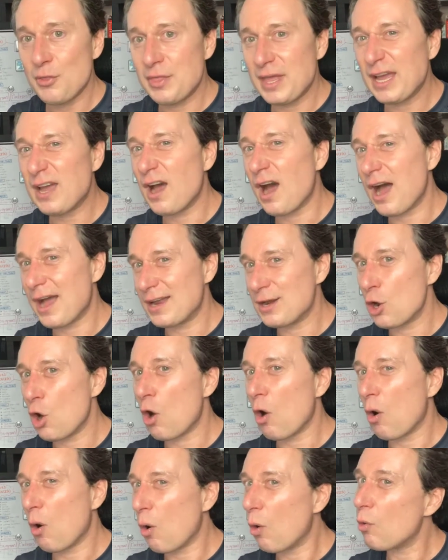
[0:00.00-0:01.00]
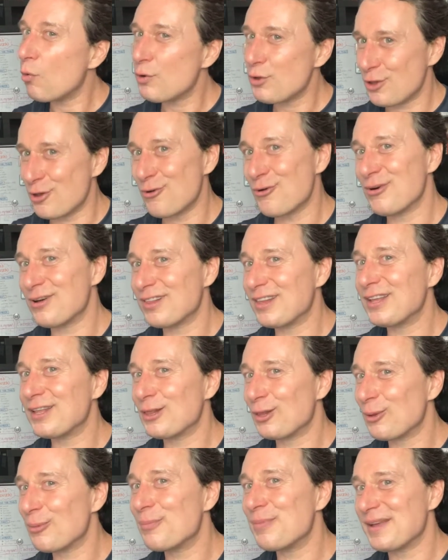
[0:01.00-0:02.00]
they kind of owe you a
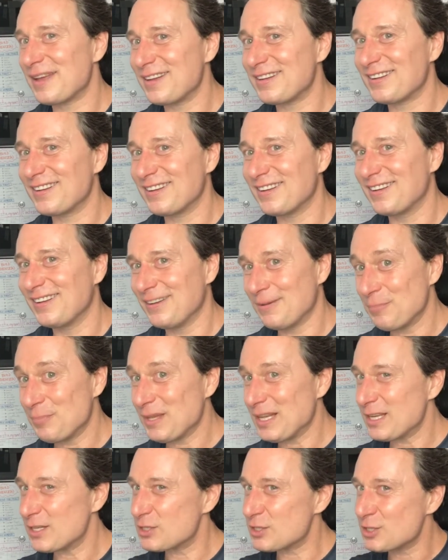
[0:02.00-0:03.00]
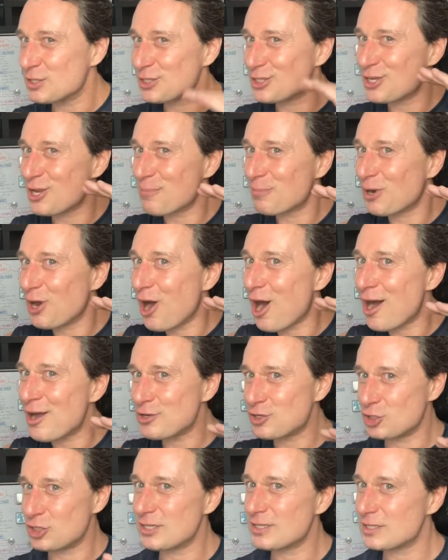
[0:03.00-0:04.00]
little bit. It's a
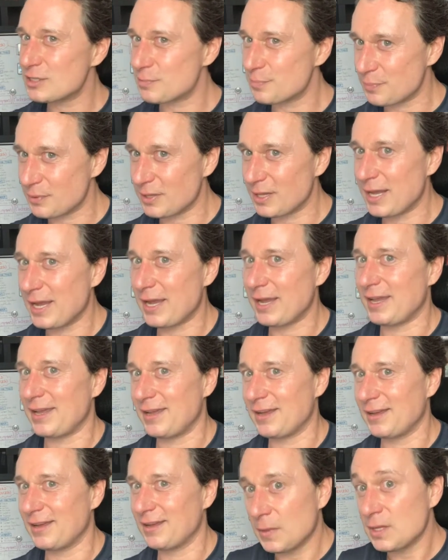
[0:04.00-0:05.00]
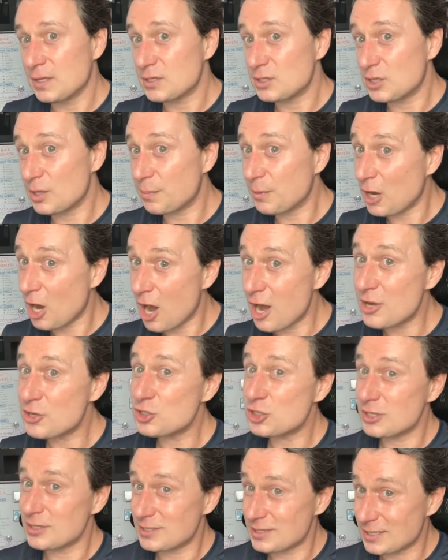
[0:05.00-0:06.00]
subconscious play.
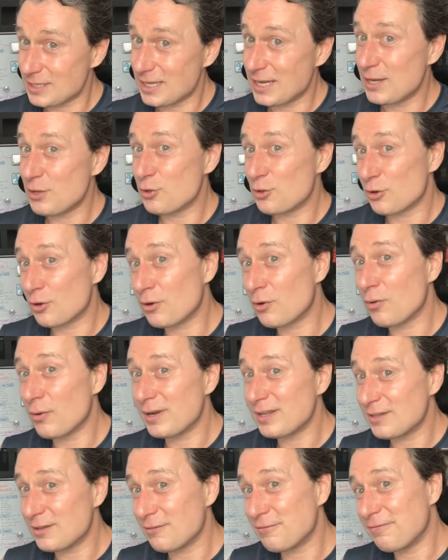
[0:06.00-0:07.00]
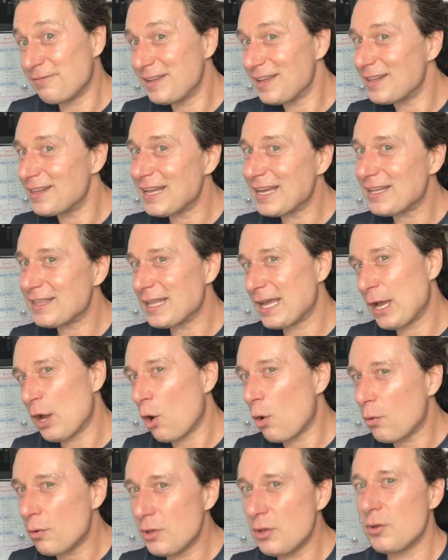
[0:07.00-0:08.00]
Subconsciously, they're going to feel like they
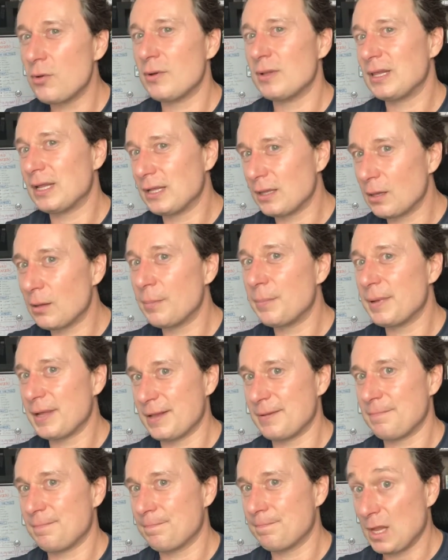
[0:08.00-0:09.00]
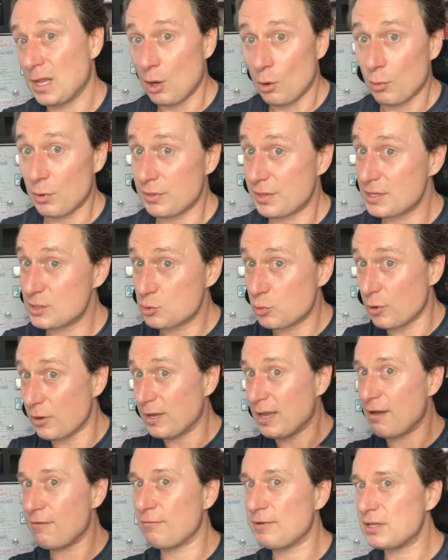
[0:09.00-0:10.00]
owe you a little bit. Will this
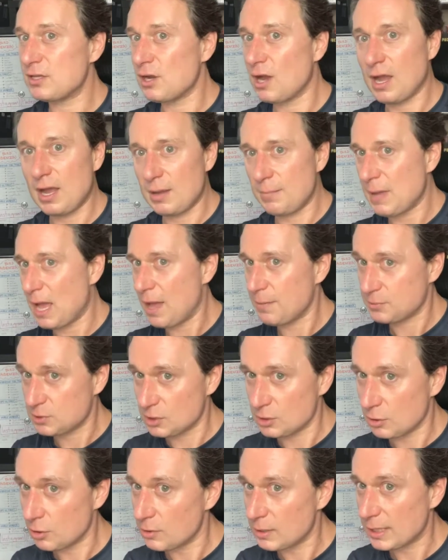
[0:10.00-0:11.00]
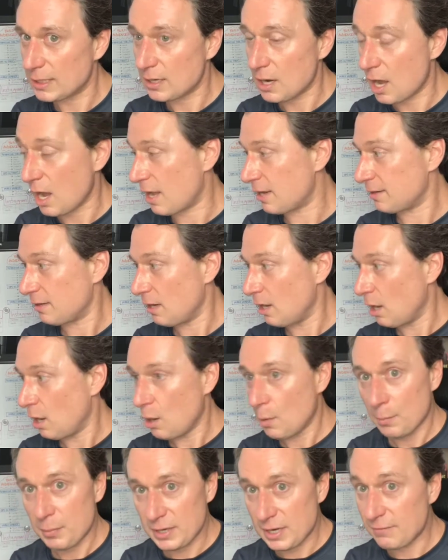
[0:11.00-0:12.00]
work every time? Absolutely not.
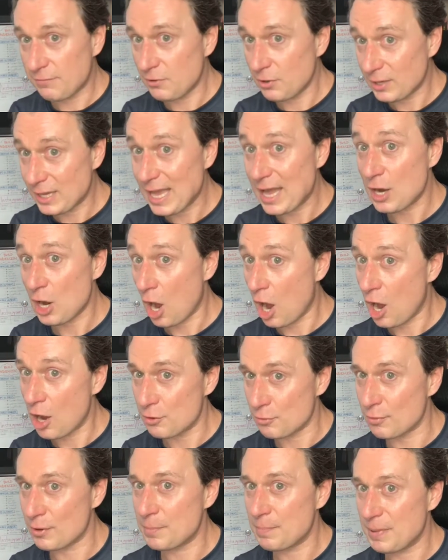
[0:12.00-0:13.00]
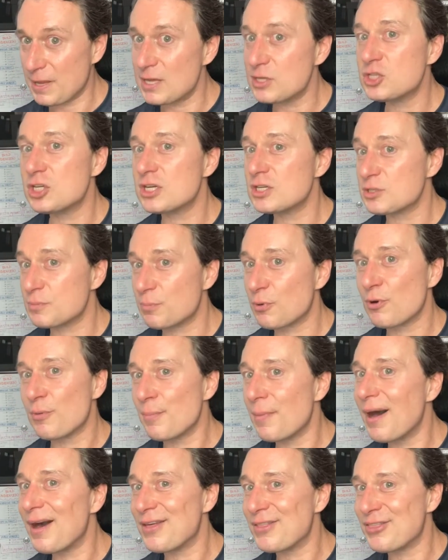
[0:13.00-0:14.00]
But if you get 100 pitches per
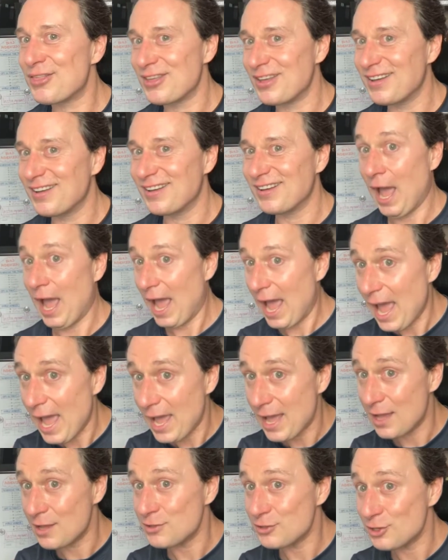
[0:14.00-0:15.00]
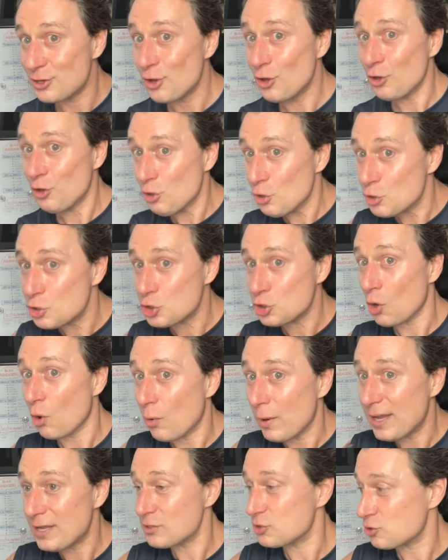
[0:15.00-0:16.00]
month and you
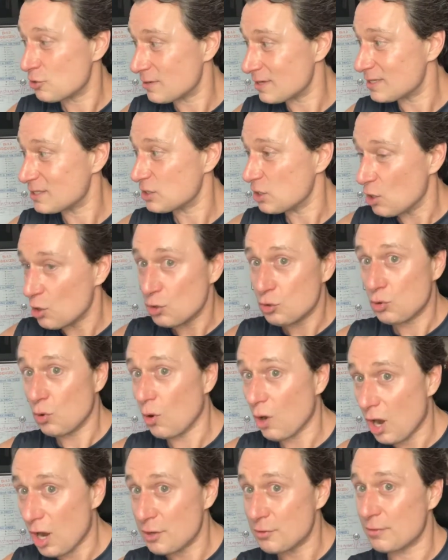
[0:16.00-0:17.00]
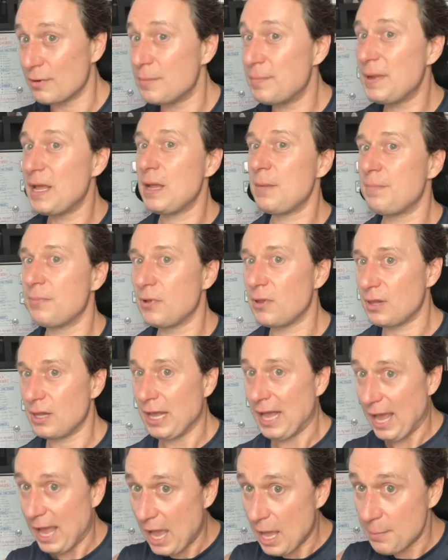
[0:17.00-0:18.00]
show interest to 100 people
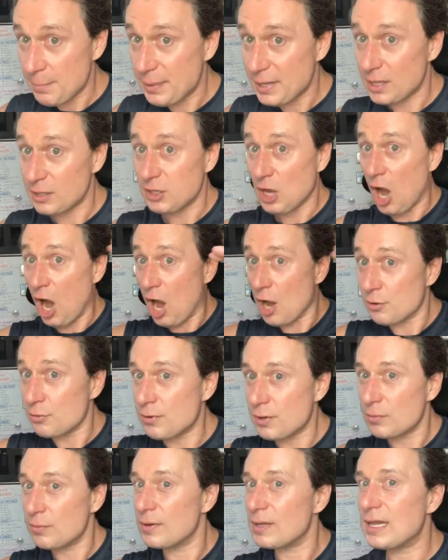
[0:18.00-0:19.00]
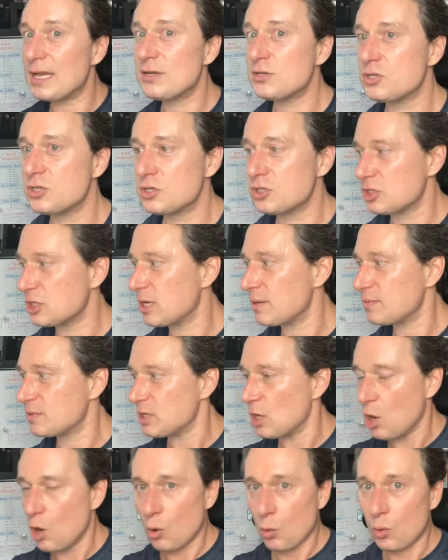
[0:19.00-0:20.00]
and build 100 relationships,
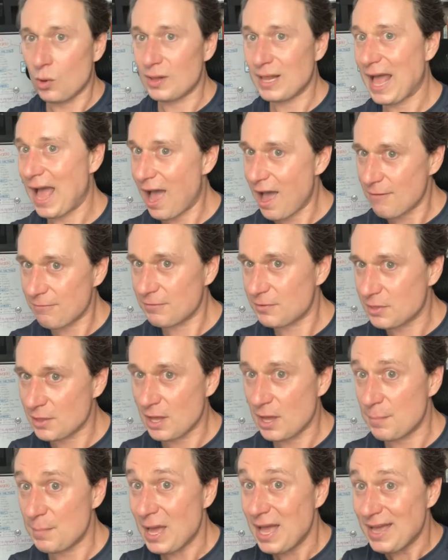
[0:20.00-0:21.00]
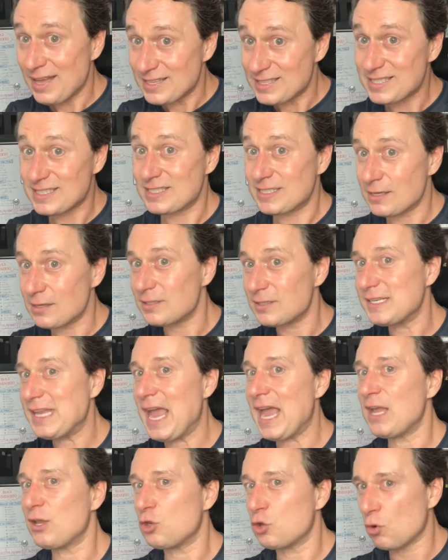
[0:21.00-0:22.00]
will half of them still
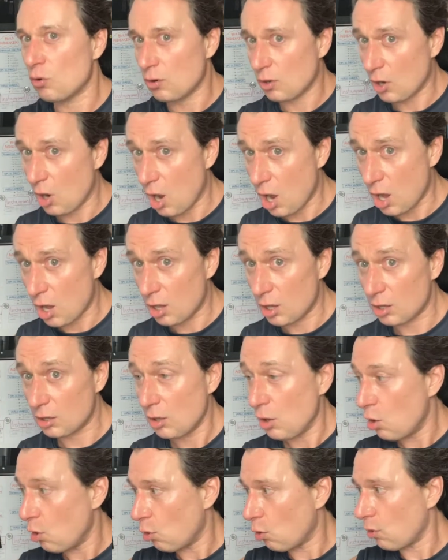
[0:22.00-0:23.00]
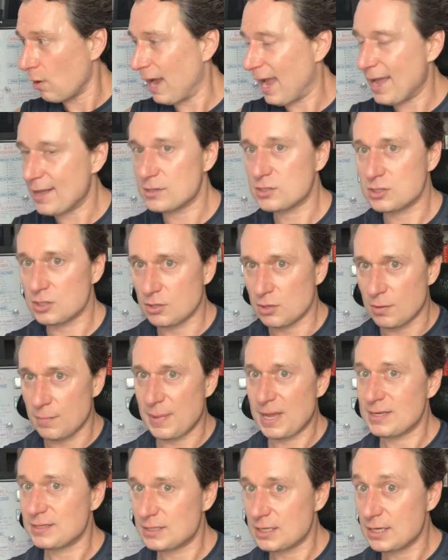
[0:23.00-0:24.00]
take your call or answer your
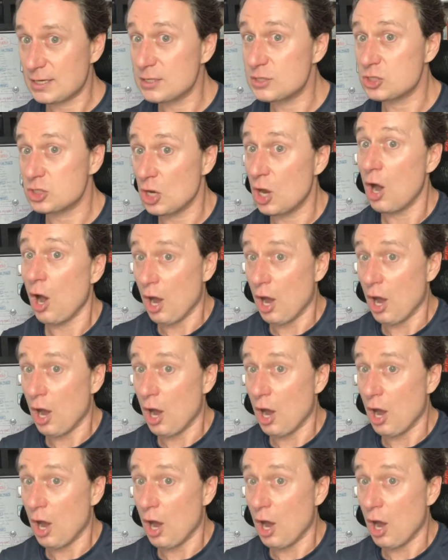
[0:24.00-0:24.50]
message?